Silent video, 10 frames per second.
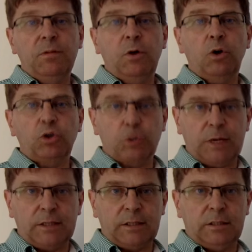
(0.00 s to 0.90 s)

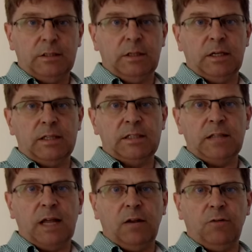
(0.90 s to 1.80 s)
autocratic
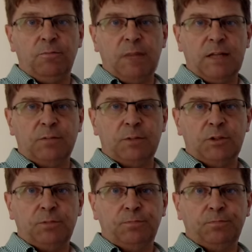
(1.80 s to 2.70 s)
style of management.